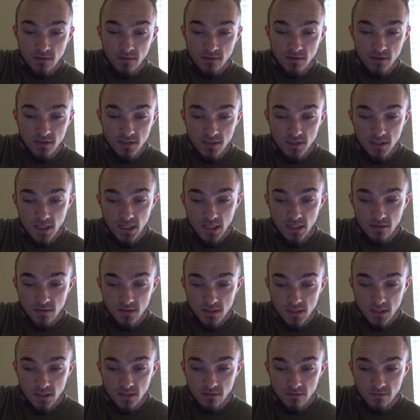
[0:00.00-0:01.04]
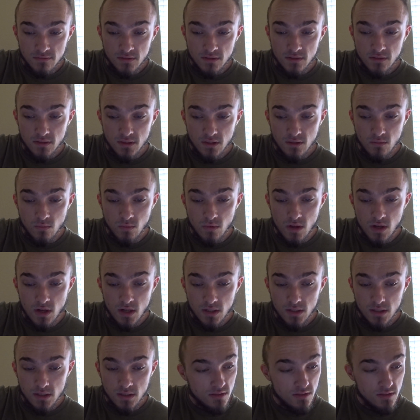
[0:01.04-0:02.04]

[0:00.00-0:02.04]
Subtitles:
Just take yourself on a walk